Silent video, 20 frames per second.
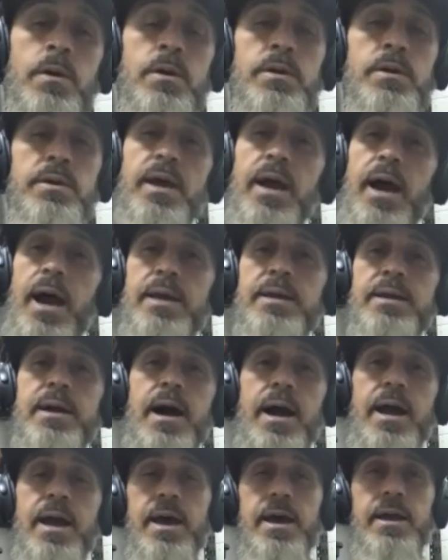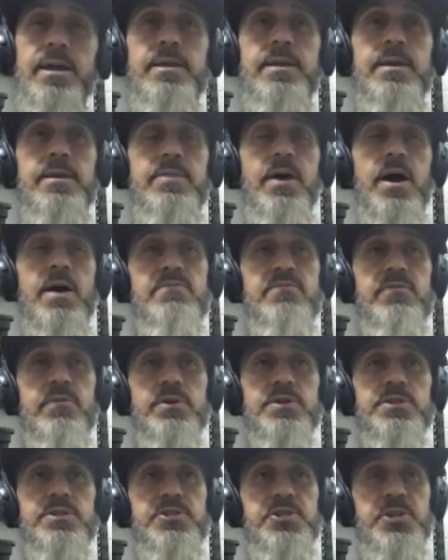Yeah, I had that
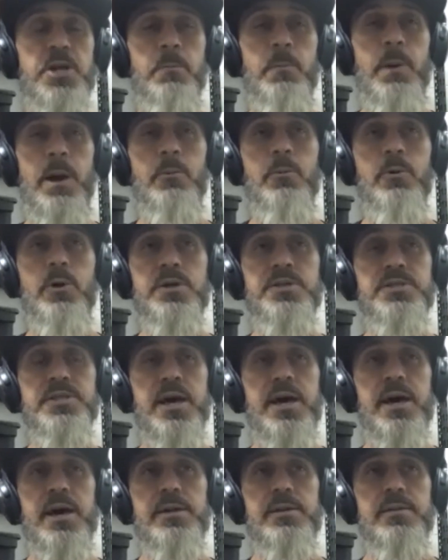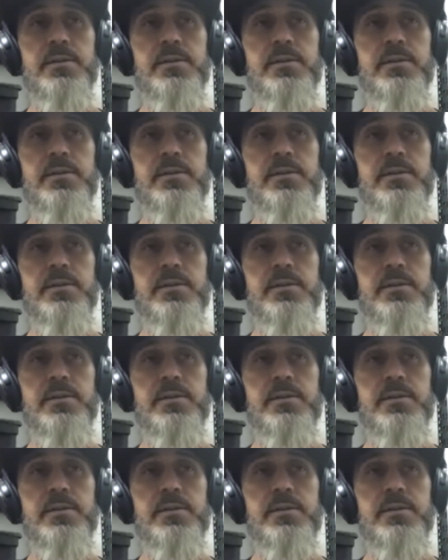first gym I worked at.